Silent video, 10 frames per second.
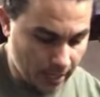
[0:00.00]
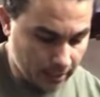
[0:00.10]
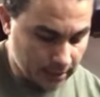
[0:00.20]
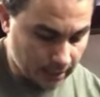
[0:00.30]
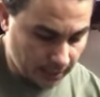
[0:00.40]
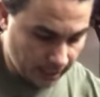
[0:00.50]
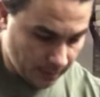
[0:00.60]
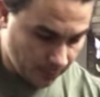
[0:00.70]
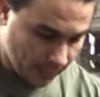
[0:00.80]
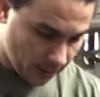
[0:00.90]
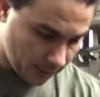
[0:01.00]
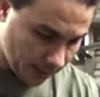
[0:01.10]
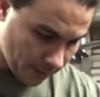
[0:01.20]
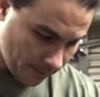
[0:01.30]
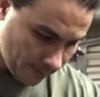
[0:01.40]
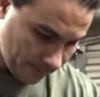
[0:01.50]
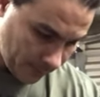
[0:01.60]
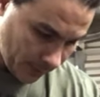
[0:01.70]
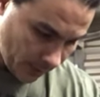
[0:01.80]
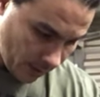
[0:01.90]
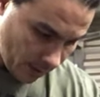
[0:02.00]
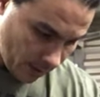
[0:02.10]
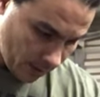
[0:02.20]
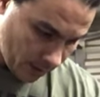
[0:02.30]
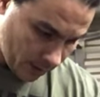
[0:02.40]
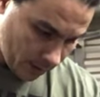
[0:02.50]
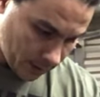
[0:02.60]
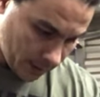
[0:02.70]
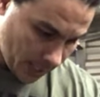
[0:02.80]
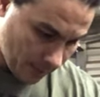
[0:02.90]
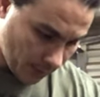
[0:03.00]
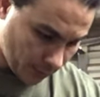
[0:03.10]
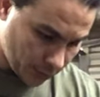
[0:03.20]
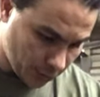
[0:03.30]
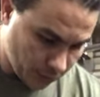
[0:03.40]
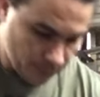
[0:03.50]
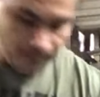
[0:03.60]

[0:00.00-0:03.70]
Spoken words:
to set the end play on here. This is cap number 2.